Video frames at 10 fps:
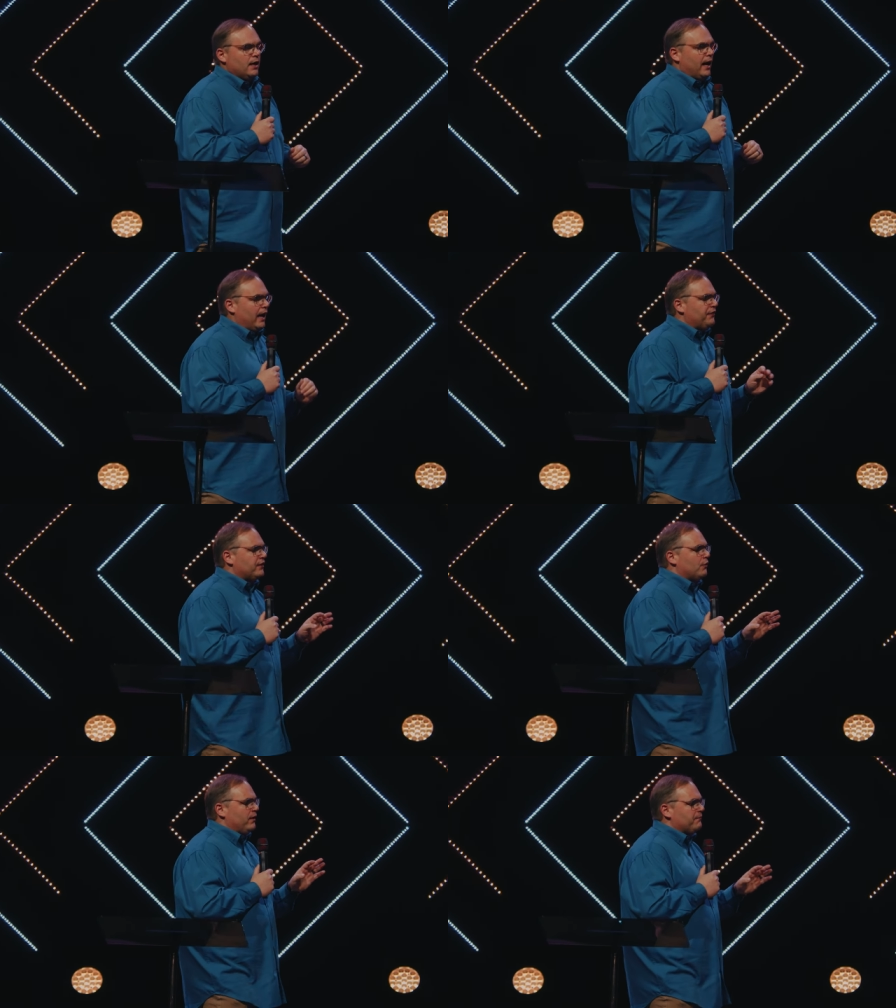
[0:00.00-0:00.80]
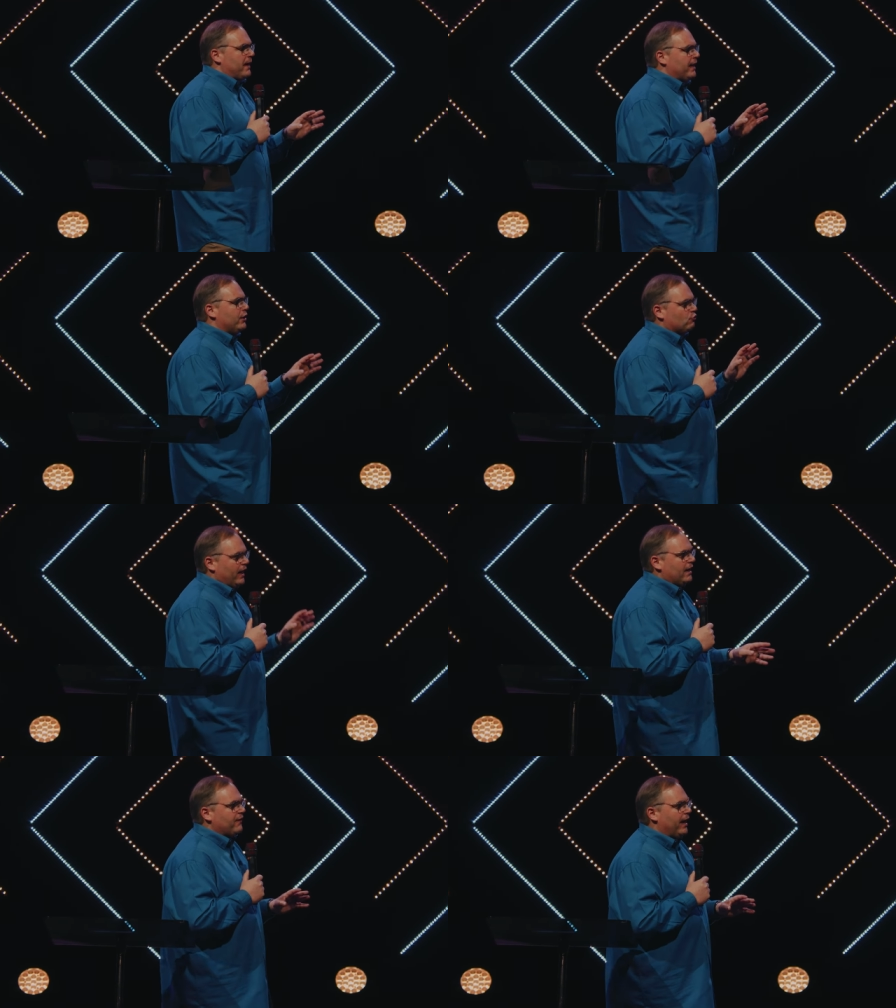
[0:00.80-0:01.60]
And I think that we have made a
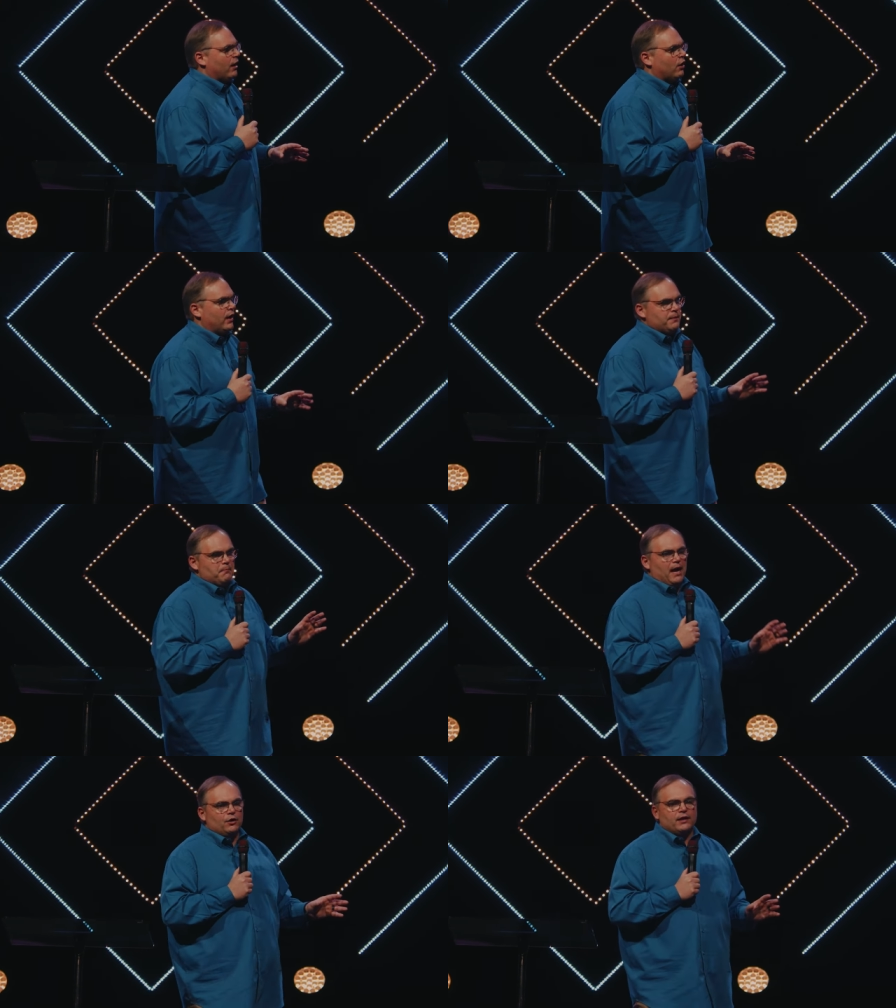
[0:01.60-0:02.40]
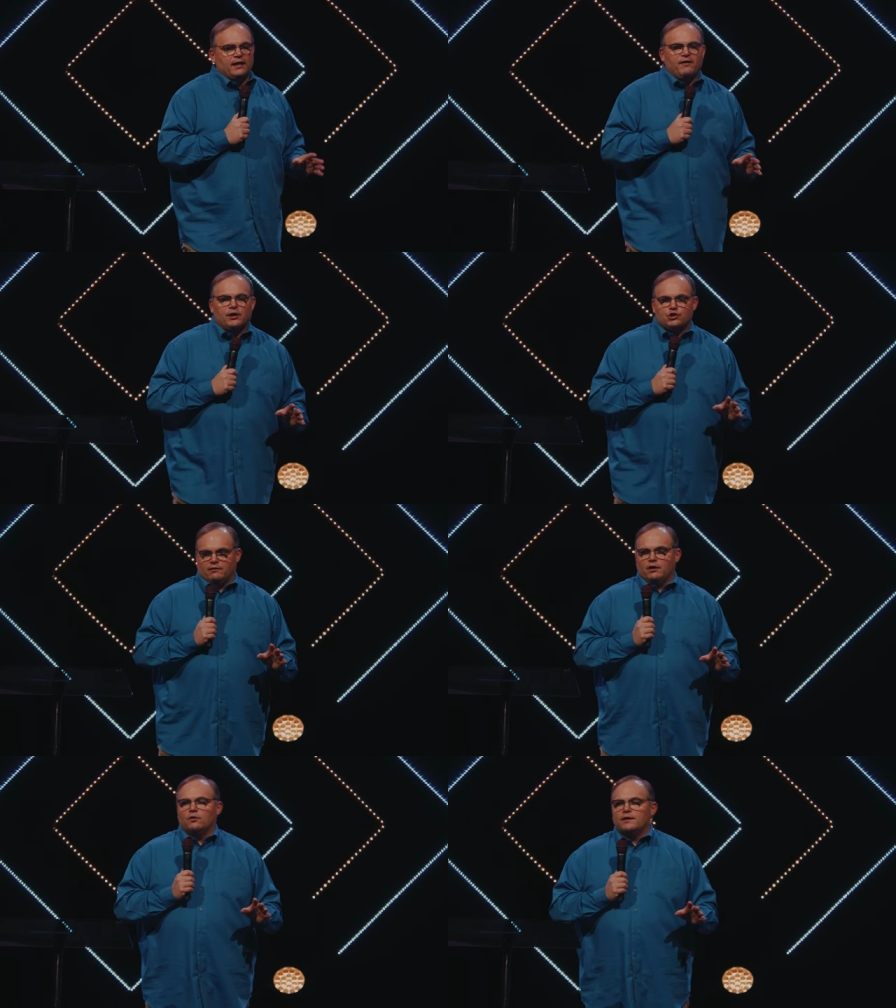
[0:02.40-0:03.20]
grave error in modern
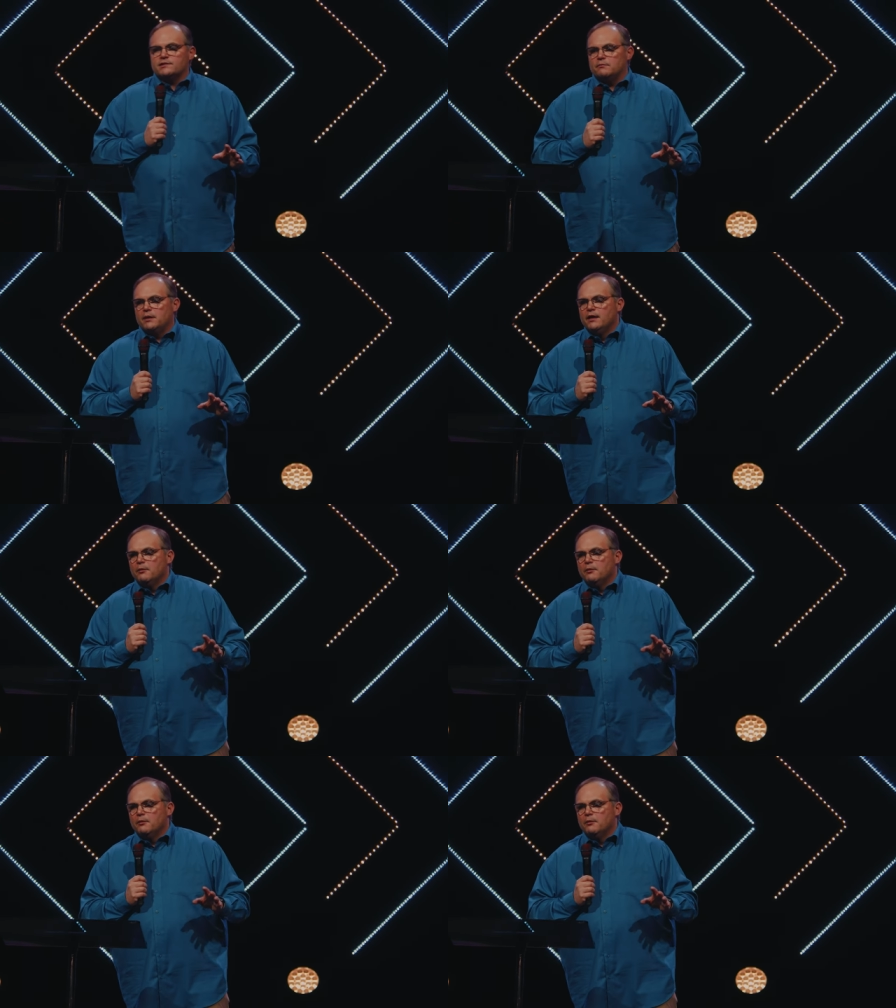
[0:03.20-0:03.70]
evangelicalism